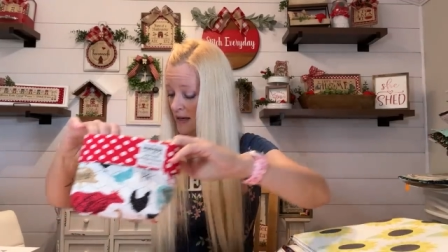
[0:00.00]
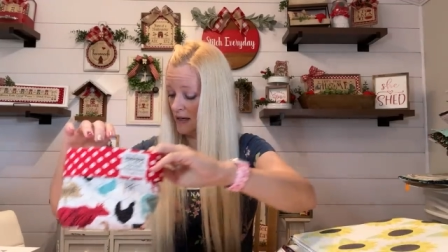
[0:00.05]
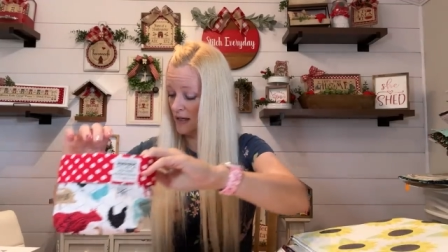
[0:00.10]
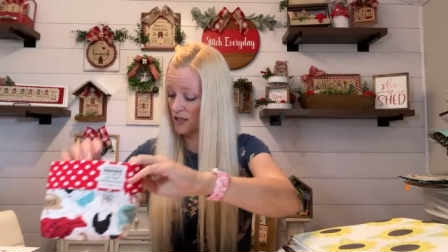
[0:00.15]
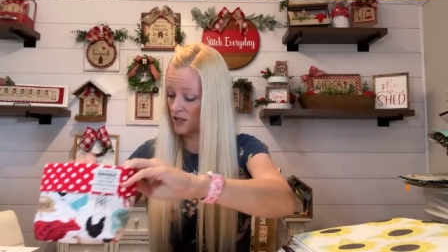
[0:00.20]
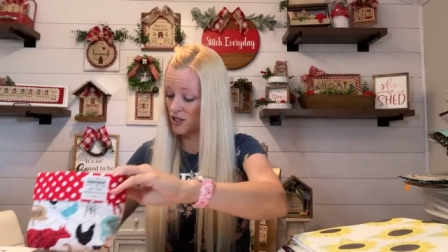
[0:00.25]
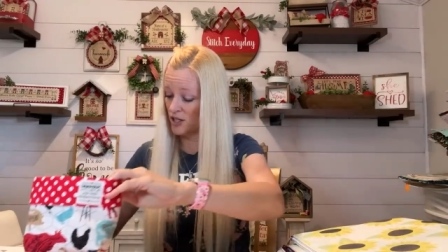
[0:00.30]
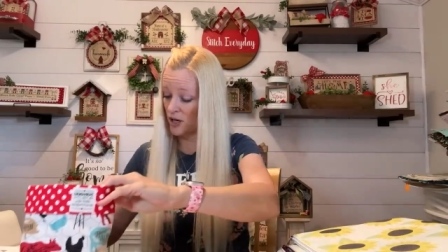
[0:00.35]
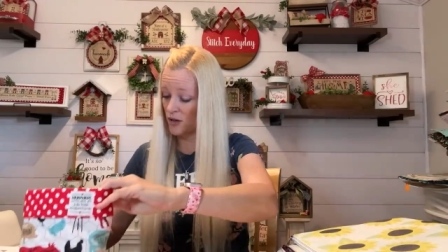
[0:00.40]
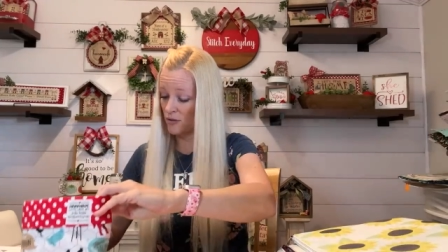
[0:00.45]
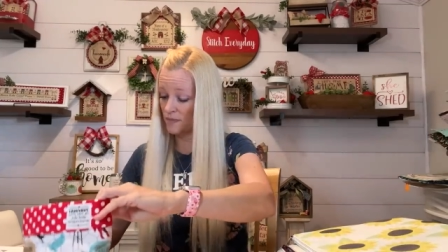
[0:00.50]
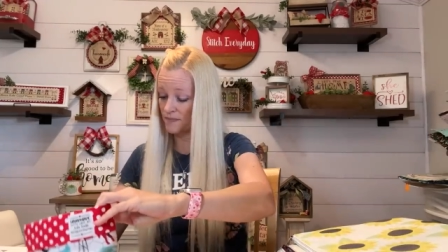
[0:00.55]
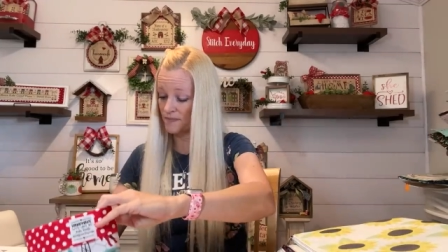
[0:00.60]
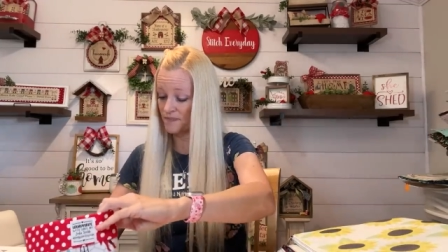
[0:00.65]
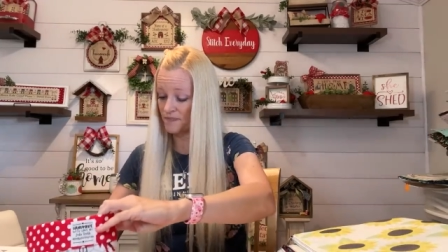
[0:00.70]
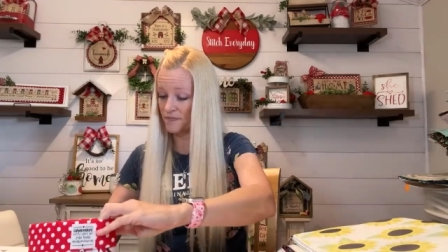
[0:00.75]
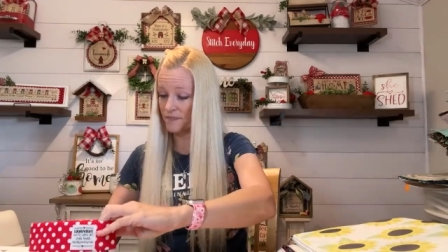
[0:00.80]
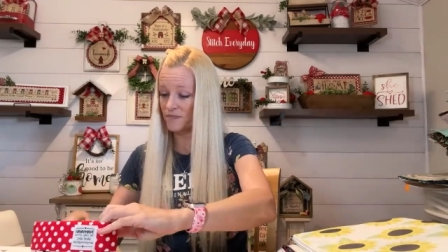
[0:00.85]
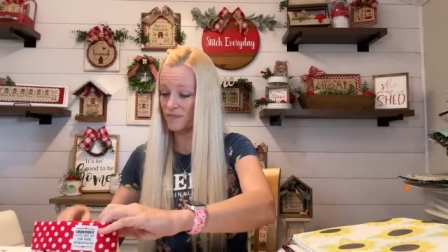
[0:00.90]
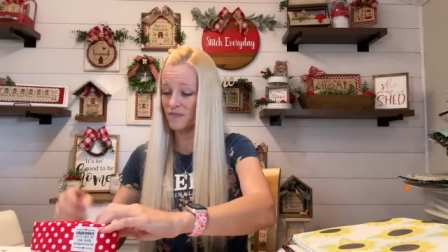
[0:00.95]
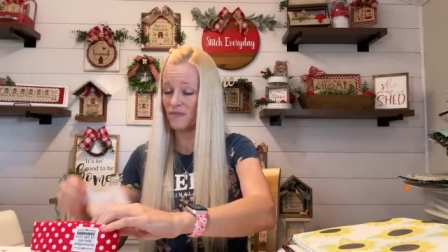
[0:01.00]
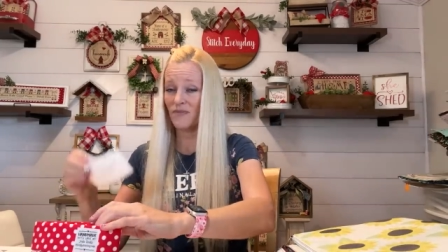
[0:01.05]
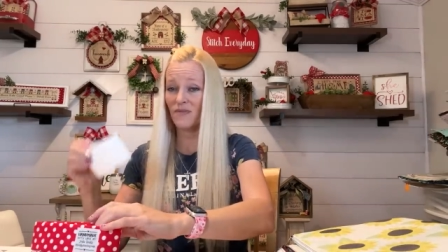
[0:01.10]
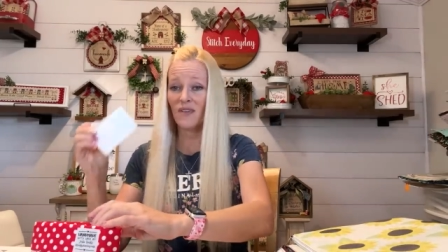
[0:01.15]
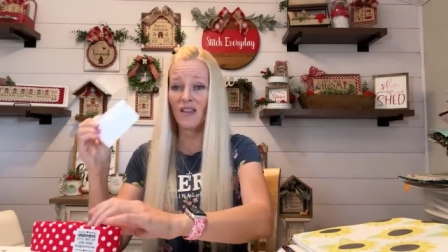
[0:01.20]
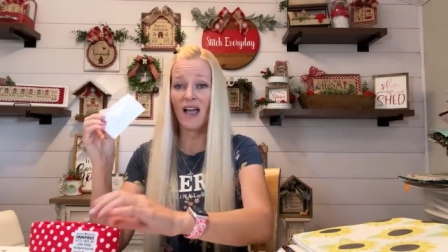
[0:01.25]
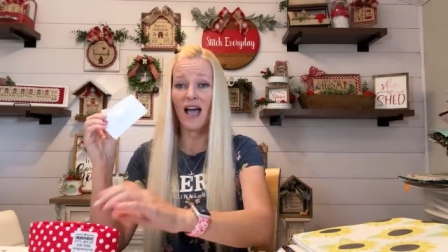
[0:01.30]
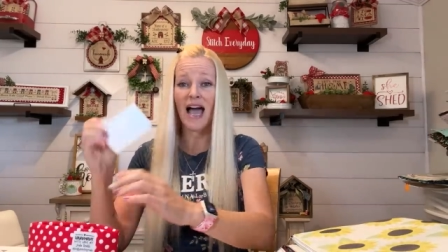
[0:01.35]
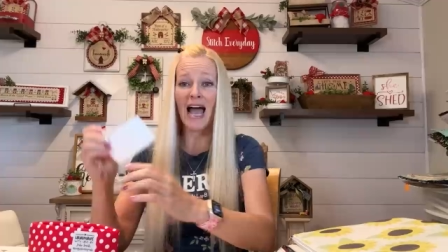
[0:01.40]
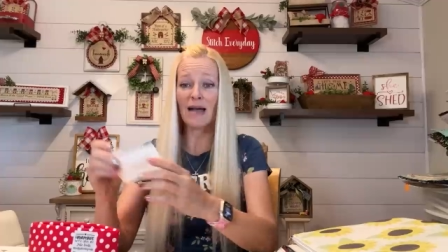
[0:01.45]
So
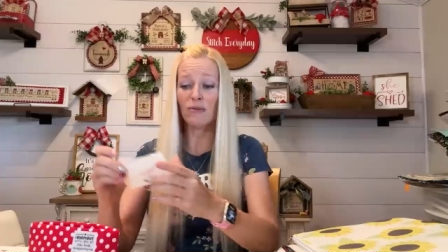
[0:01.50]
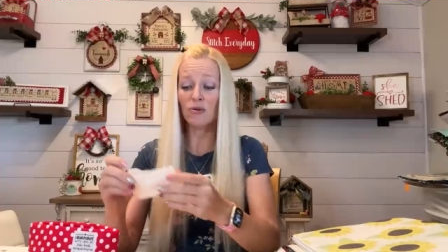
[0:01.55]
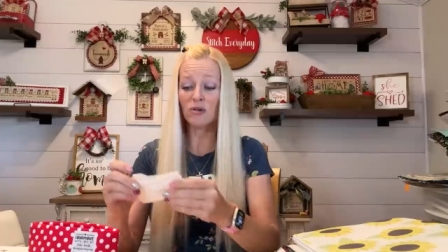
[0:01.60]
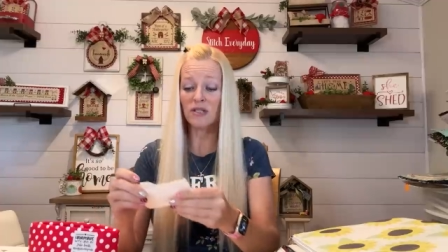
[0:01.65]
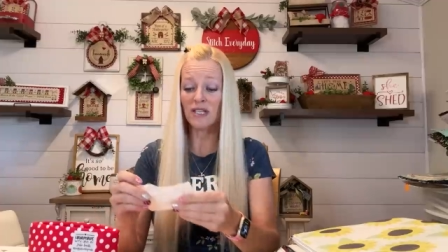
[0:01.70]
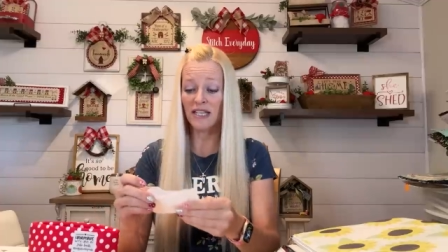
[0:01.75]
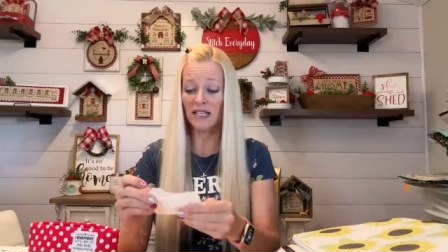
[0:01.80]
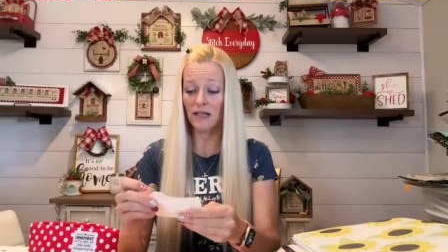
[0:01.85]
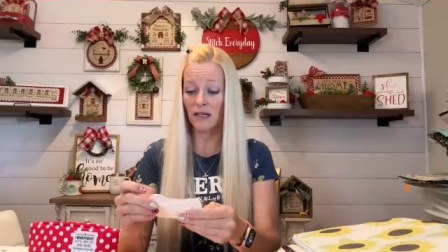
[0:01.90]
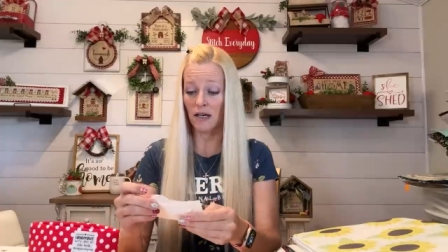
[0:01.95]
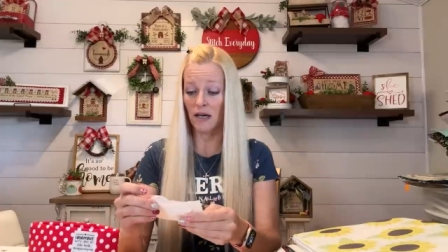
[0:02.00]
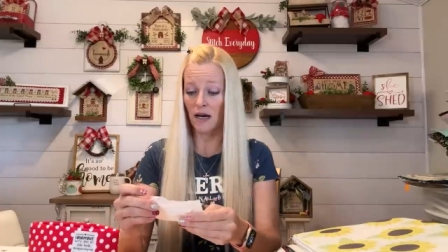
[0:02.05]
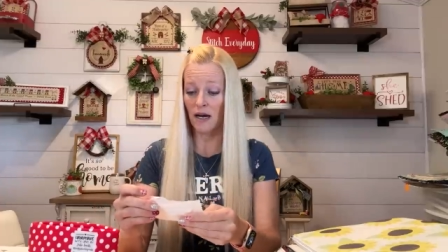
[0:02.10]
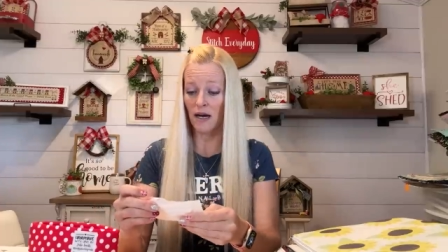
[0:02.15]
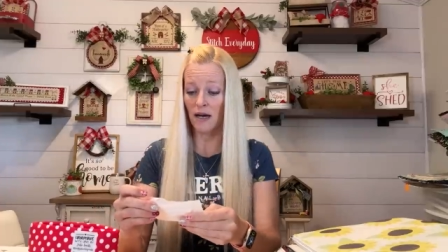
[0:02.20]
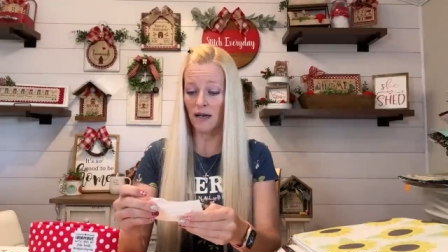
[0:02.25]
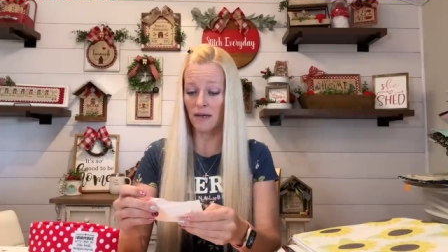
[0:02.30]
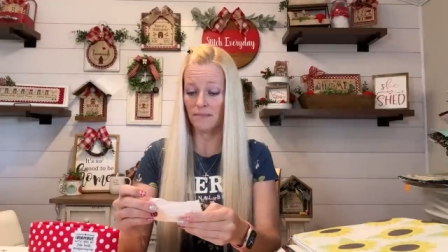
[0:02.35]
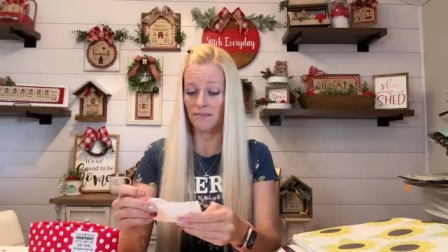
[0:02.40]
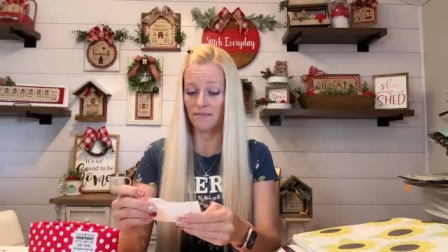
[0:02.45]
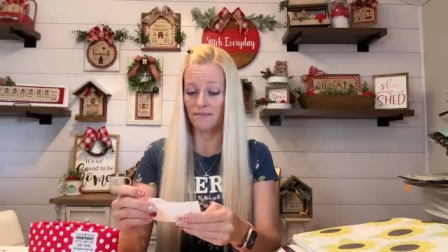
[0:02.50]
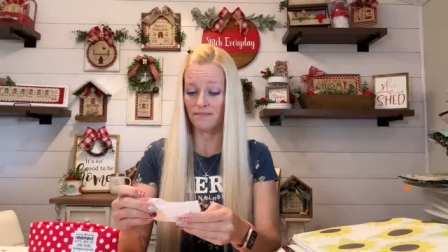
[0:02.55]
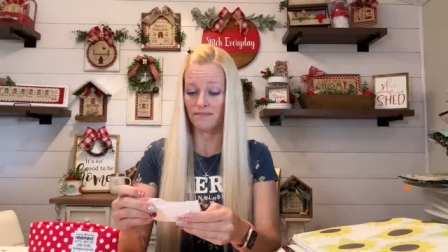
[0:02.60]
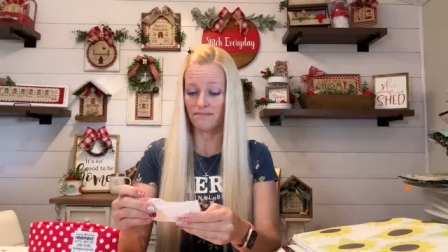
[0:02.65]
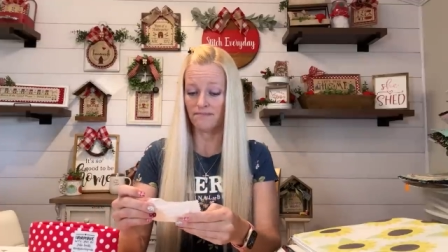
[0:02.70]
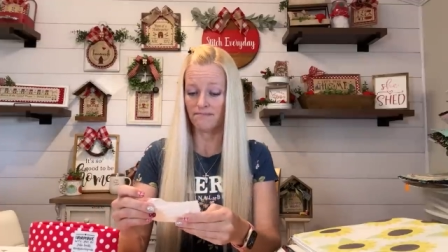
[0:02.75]
I will link, um,